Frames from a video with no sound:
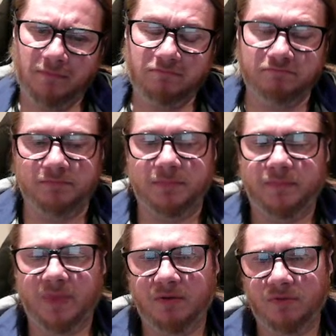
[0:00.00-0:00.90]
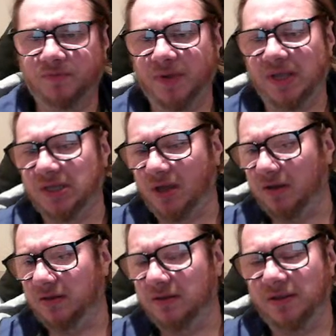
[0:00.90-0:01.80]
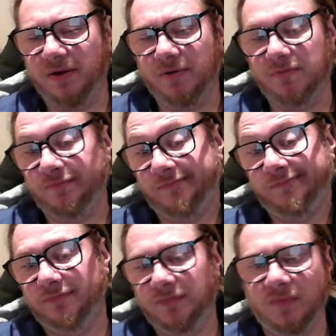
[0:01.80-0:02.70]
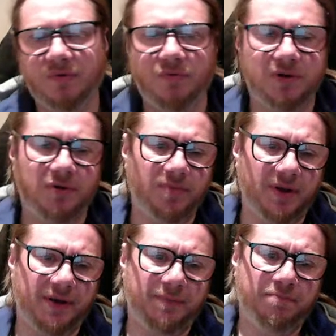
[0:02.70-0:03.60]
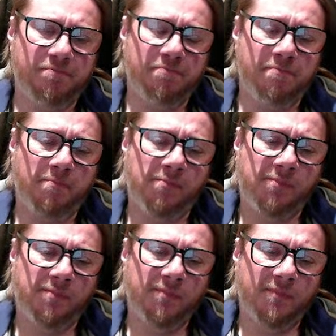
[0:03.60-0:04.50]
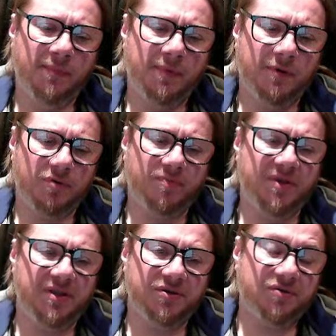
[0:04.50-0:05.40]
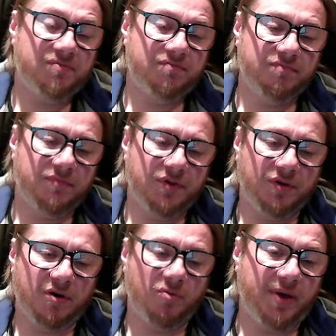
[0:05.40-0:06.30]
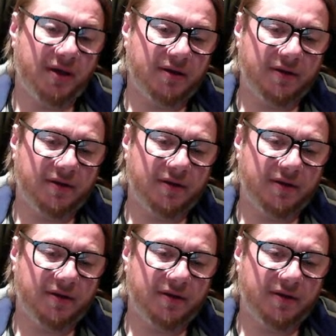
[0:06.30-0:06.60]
Hmm. Rook being targeted now. And what do you play? Rook b2. You go back.